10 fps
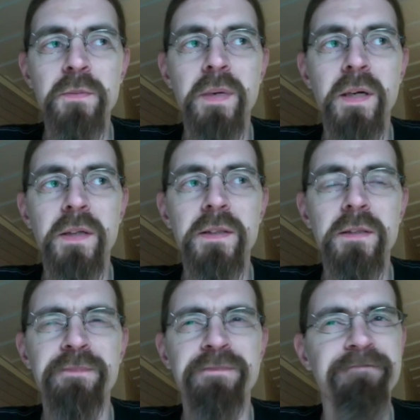but
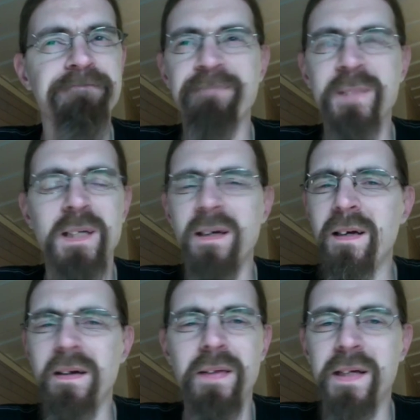
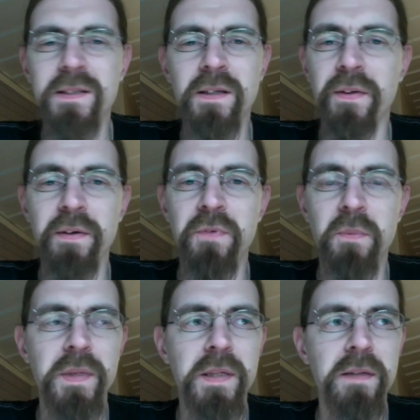that's nothing for
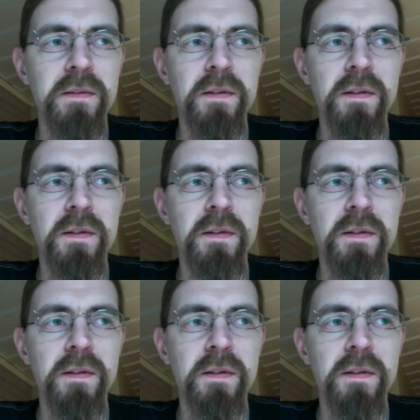me.